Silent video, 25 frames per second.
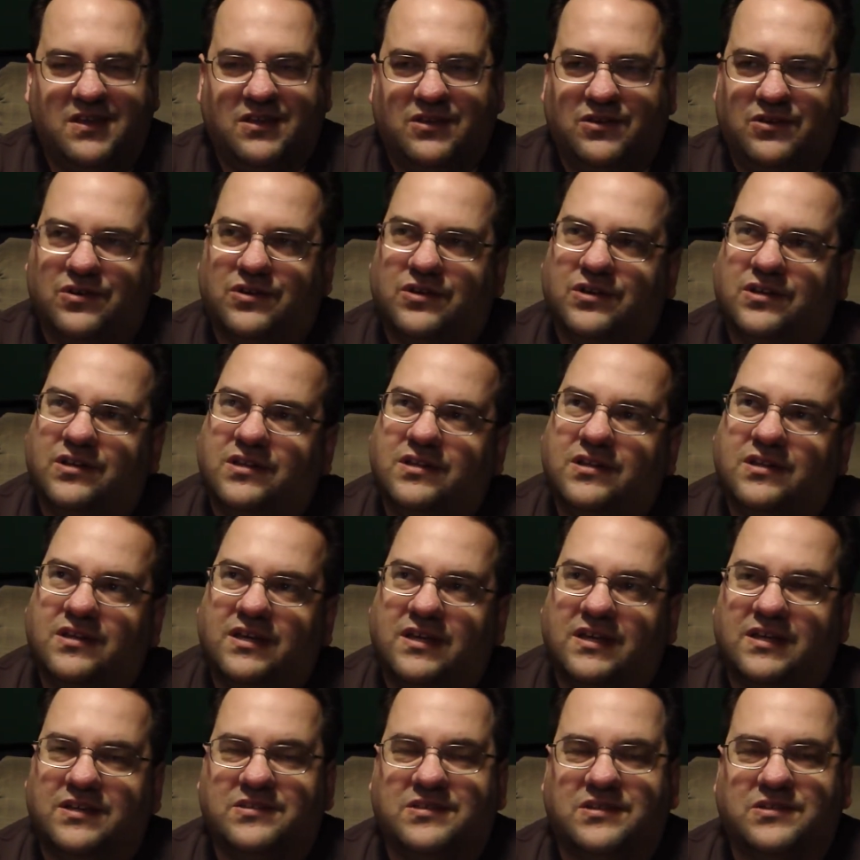good. I
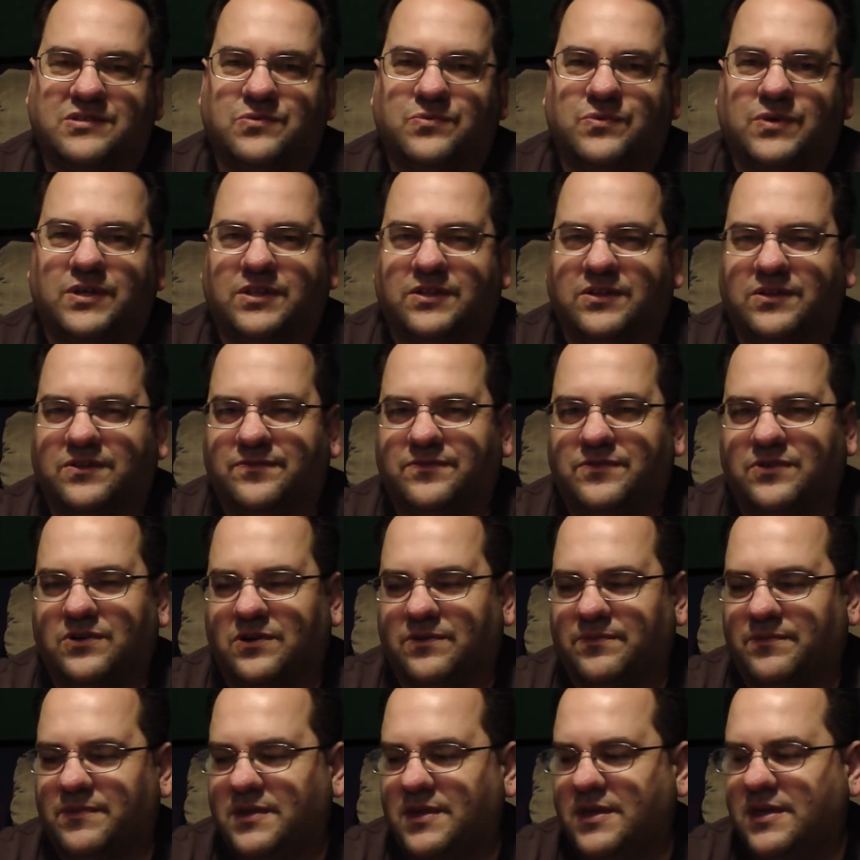guess that's a relative
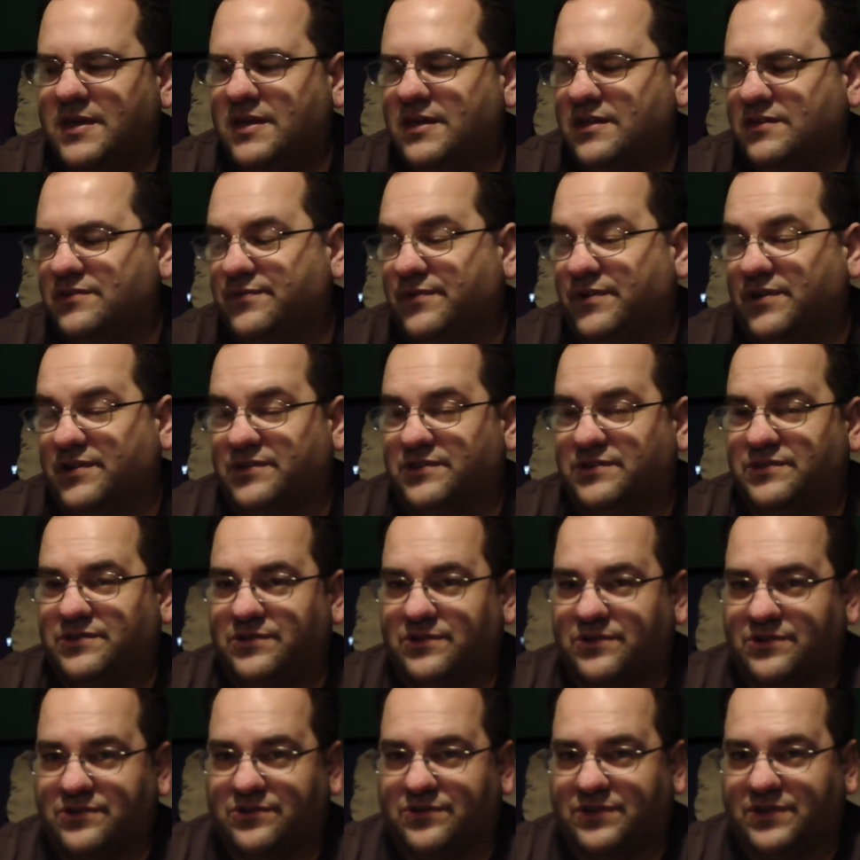term. As far as
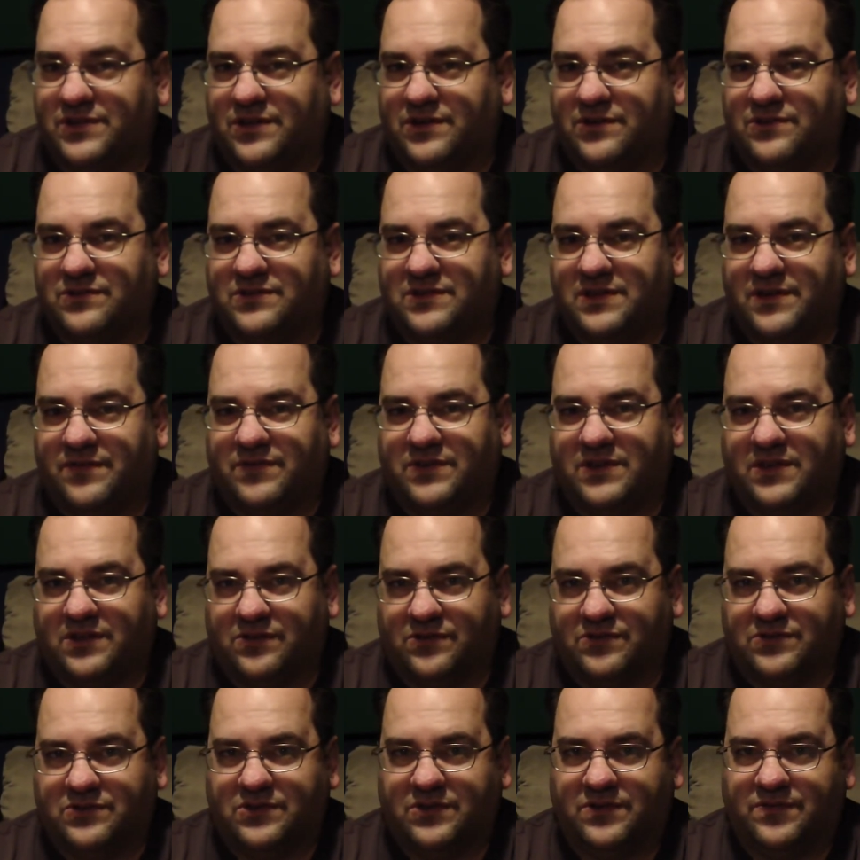surgery goes, everything
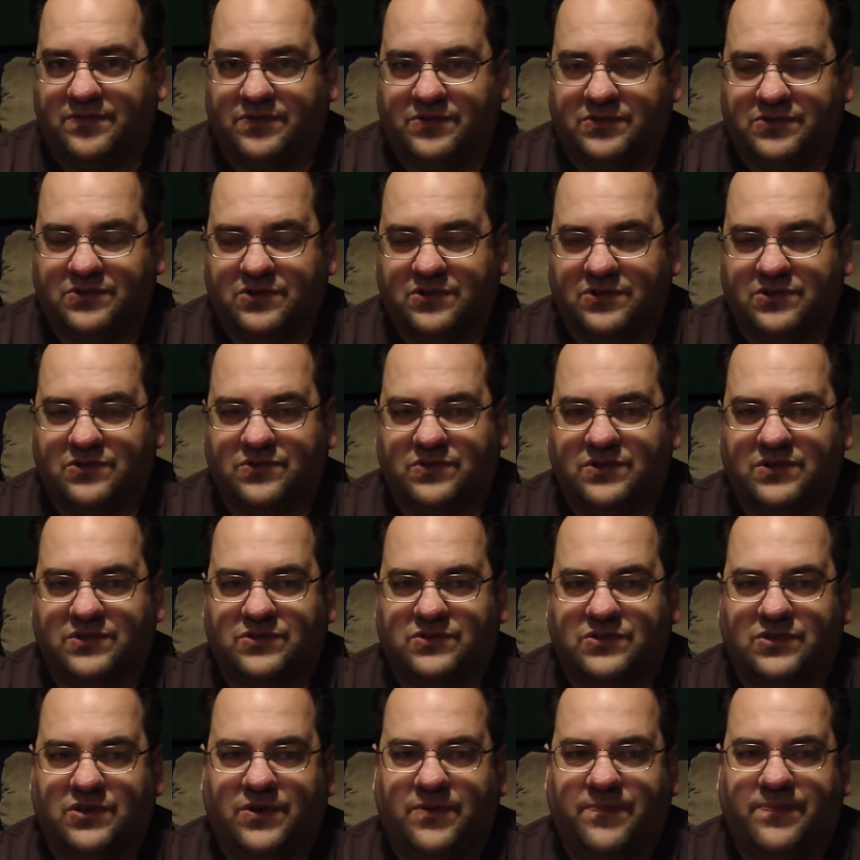looks good for surgery,
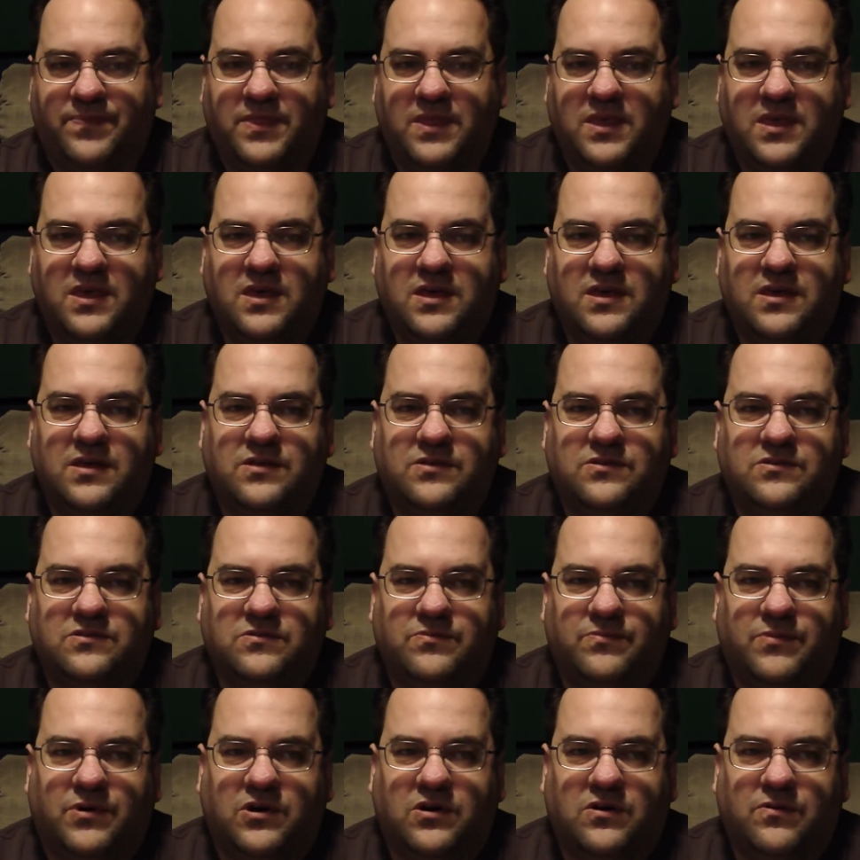so
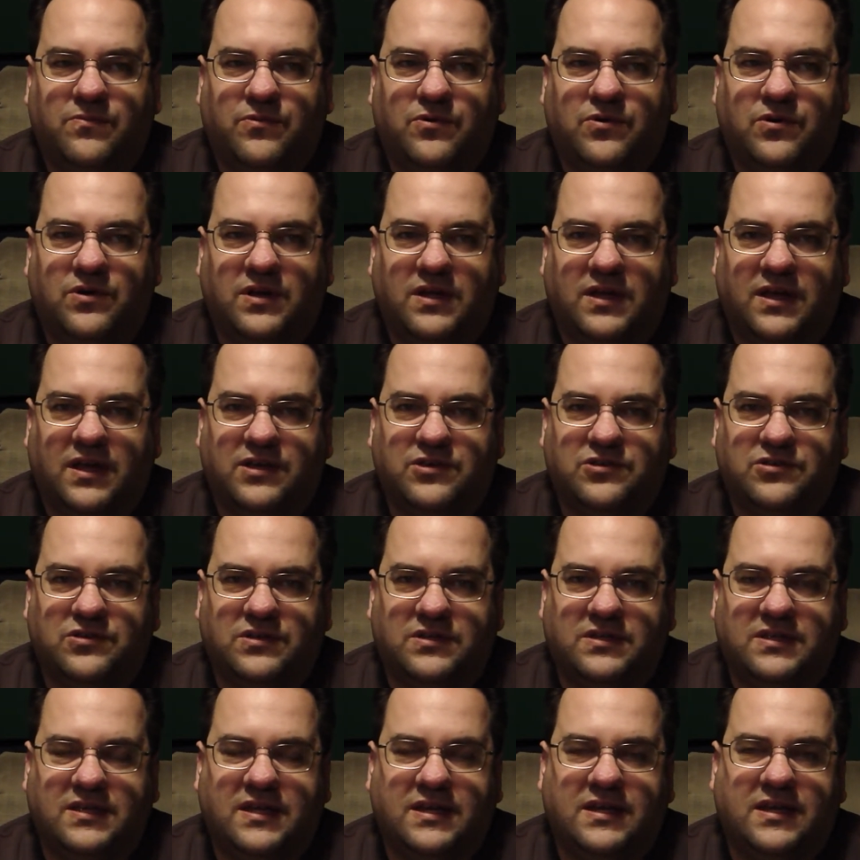tomorrow morning I
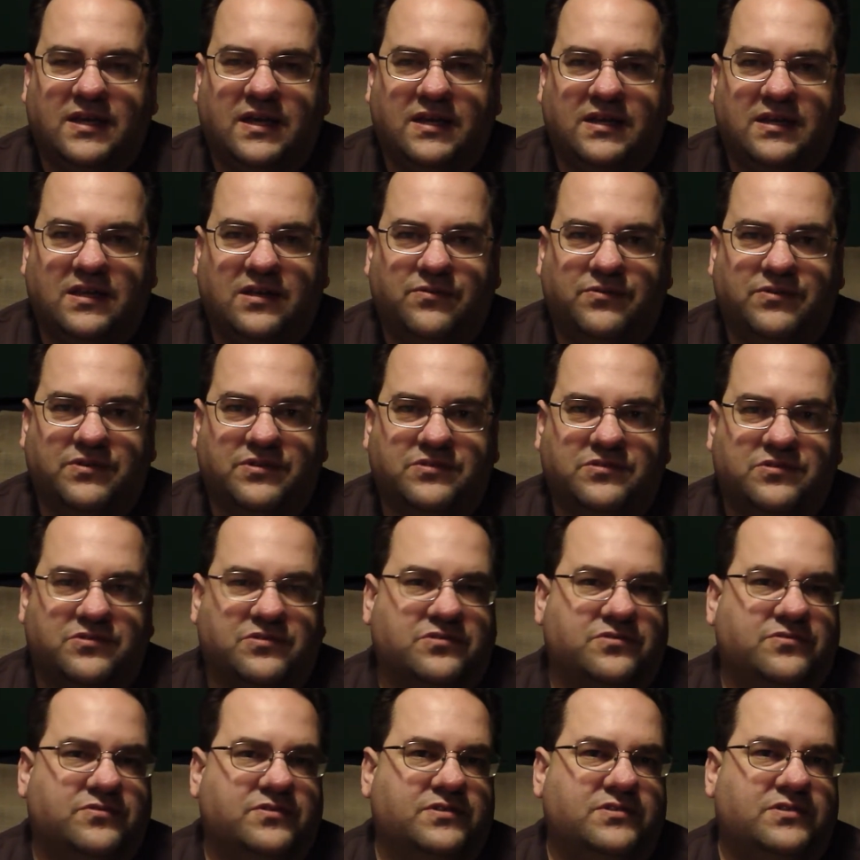should get an idea when the
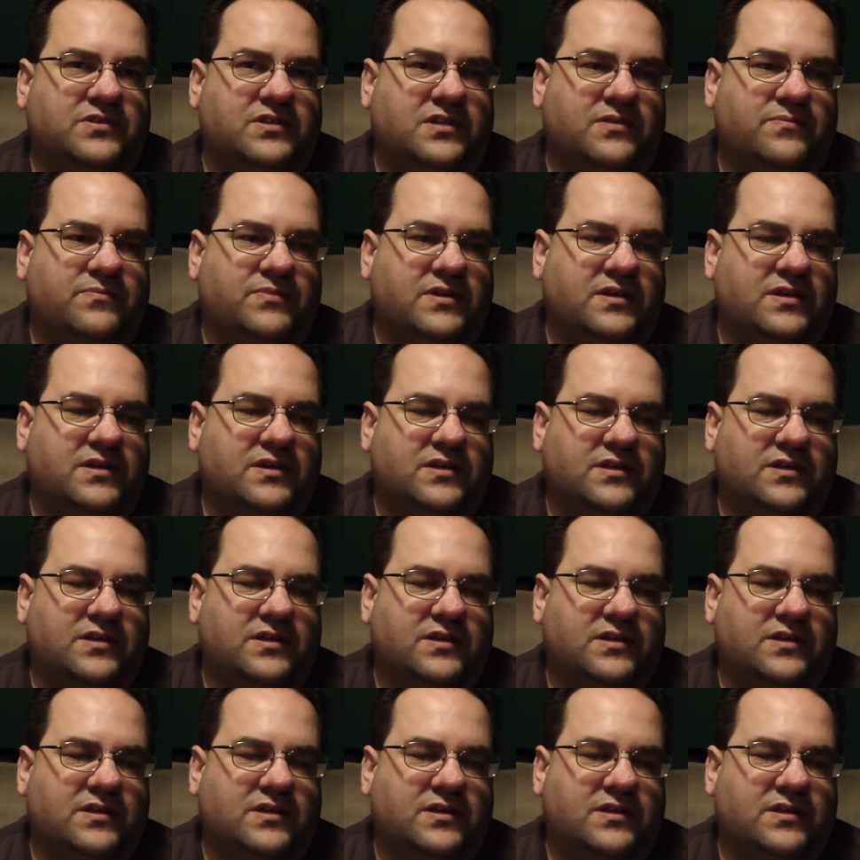surgery is going to be.